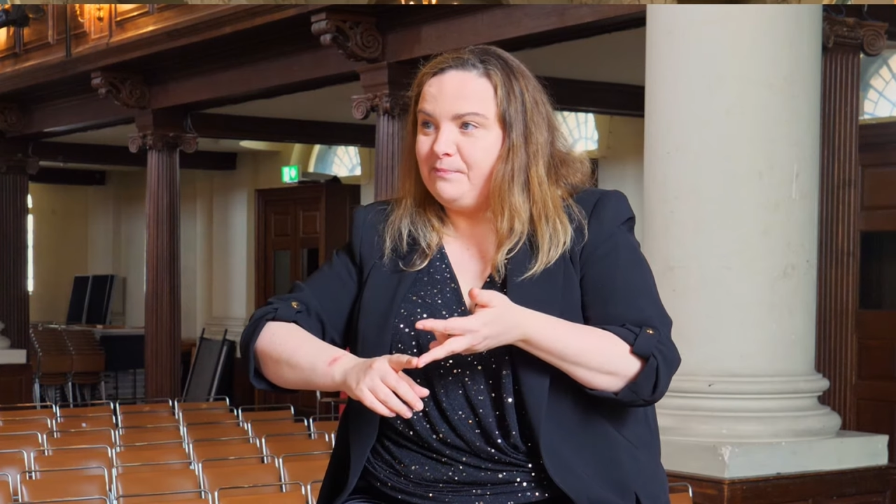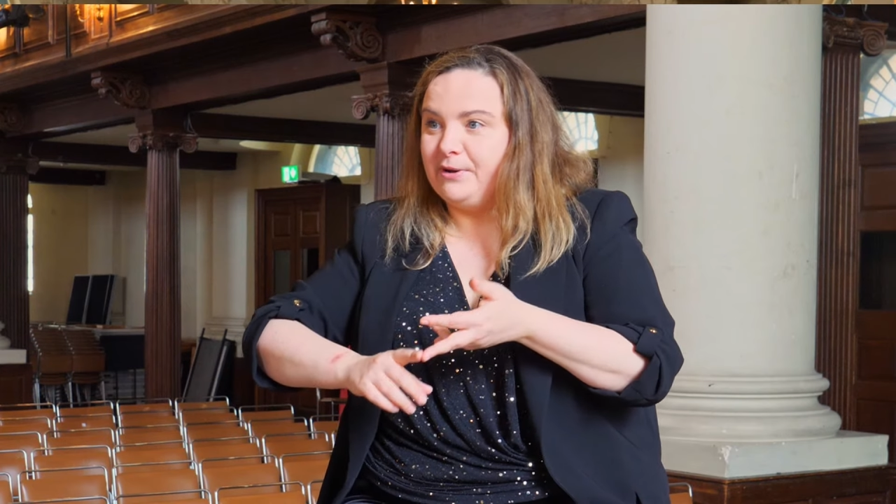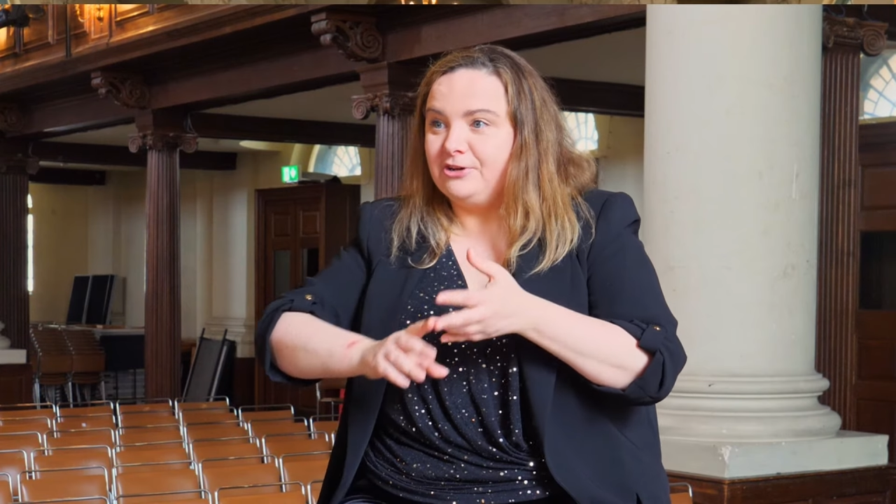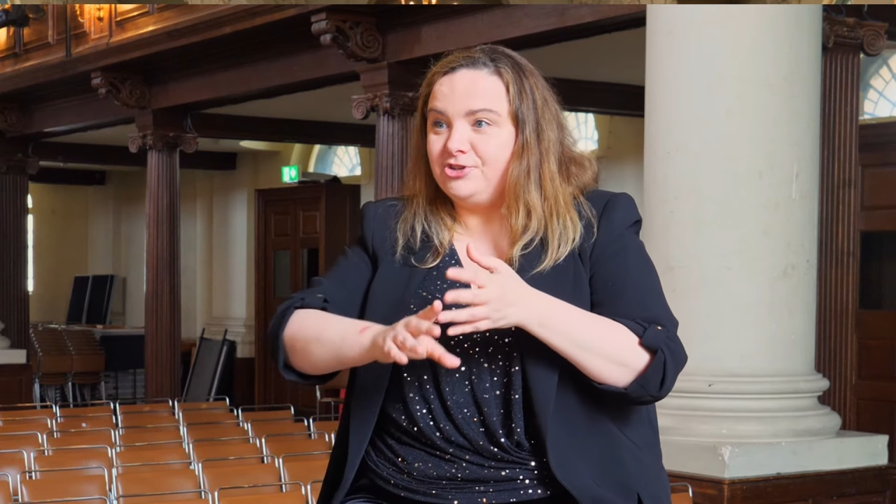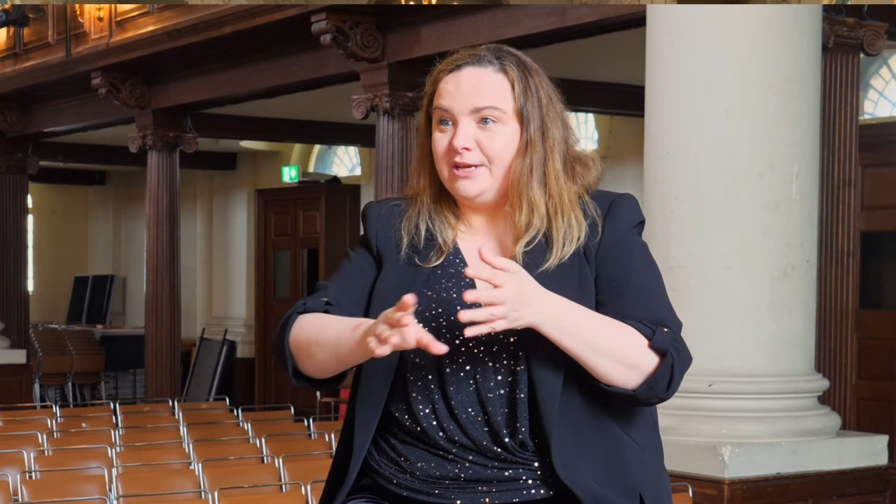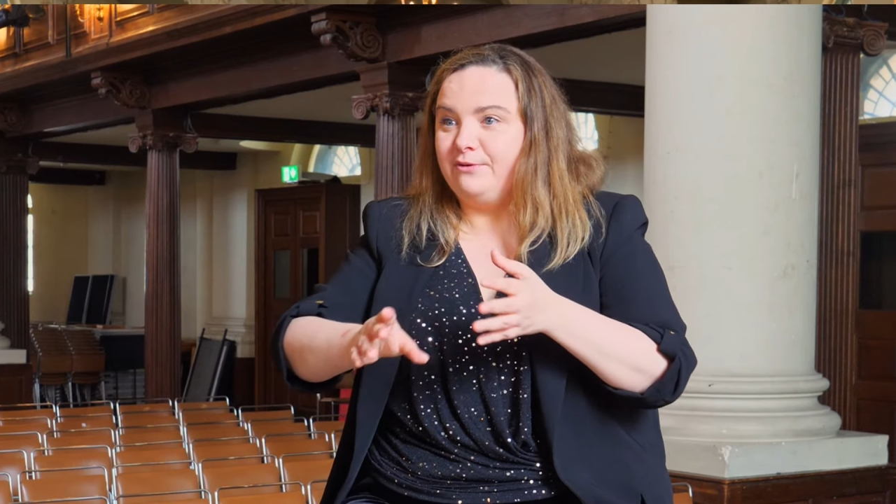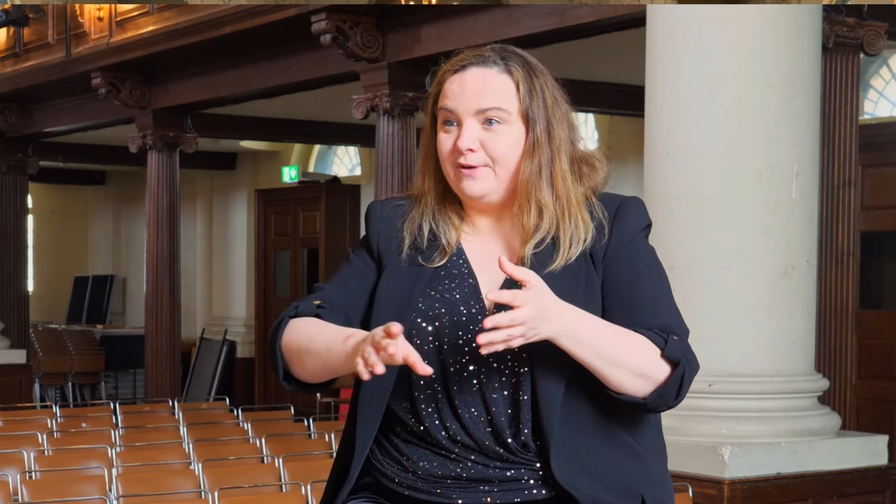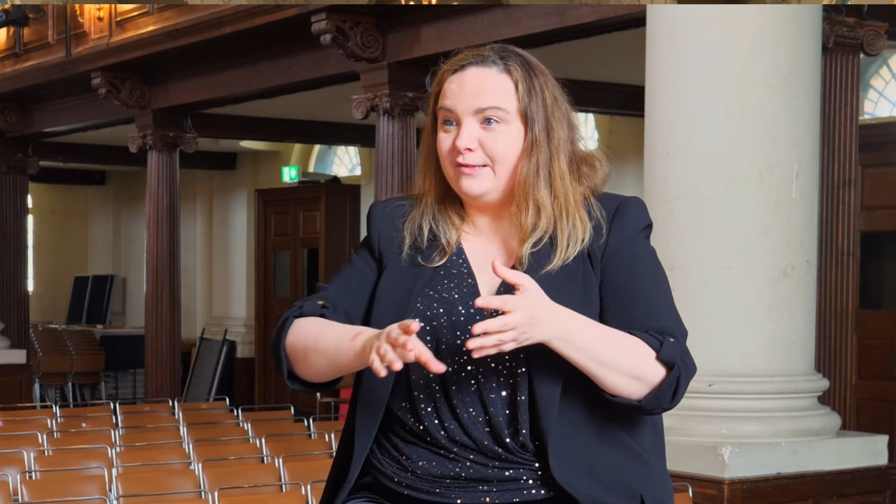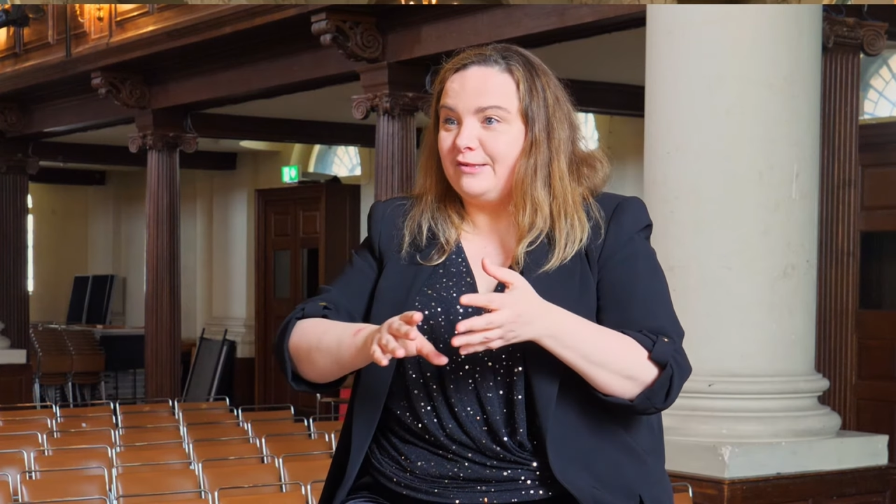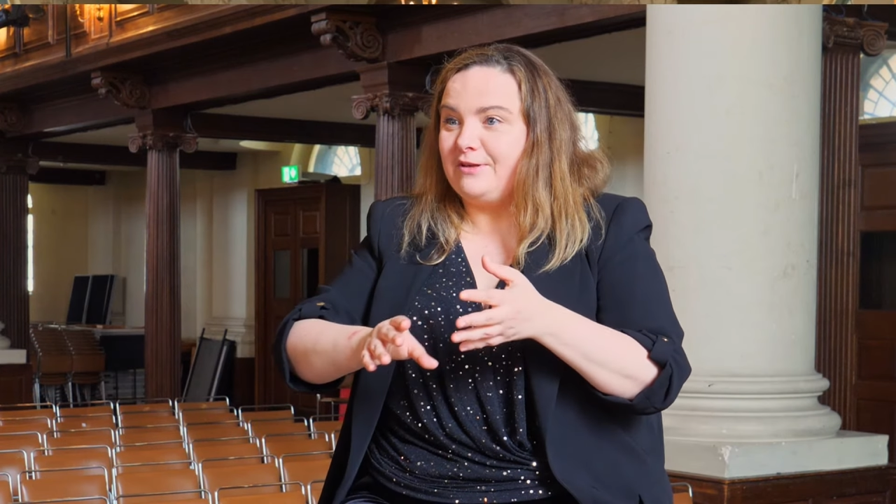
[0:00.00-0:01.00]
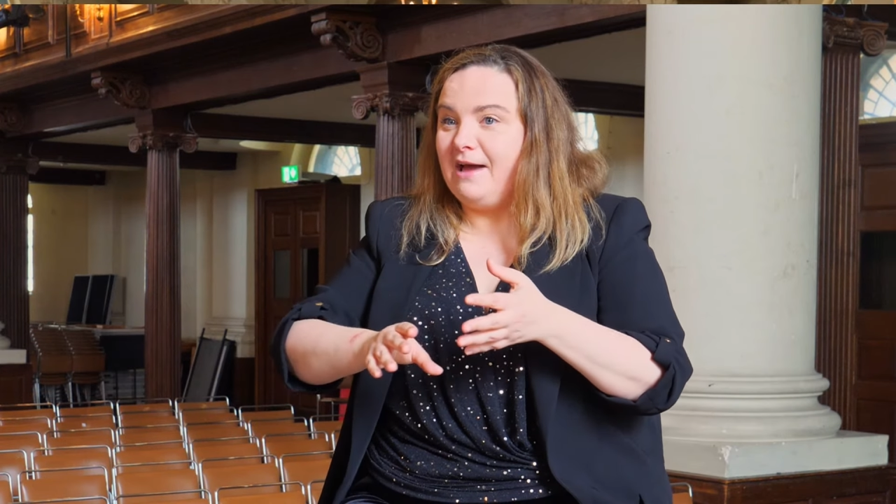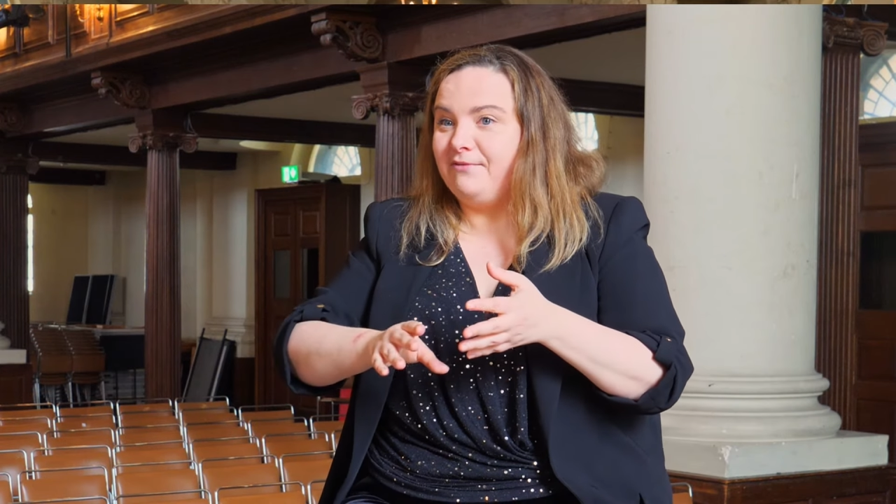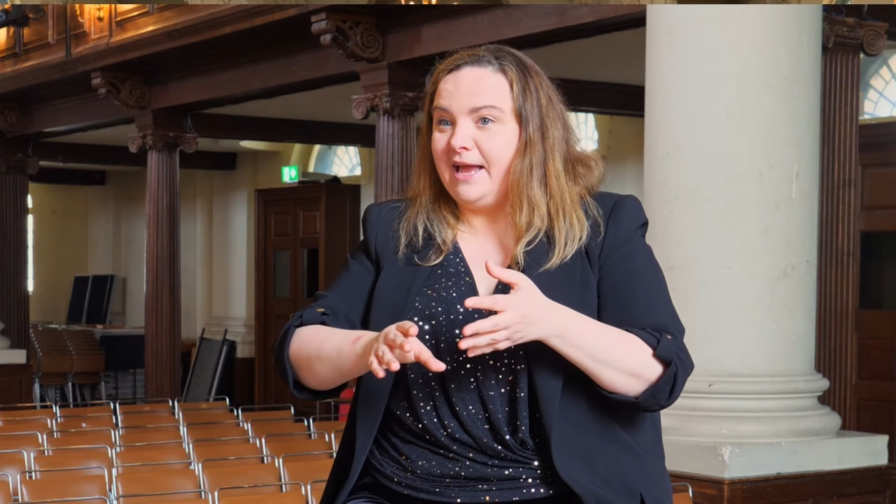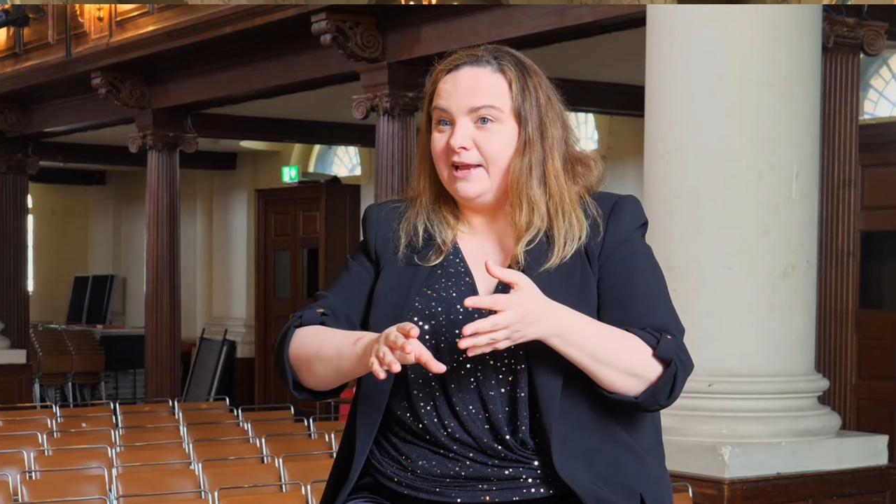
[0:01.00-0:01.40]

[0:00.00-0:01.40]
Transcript: because she confesses to having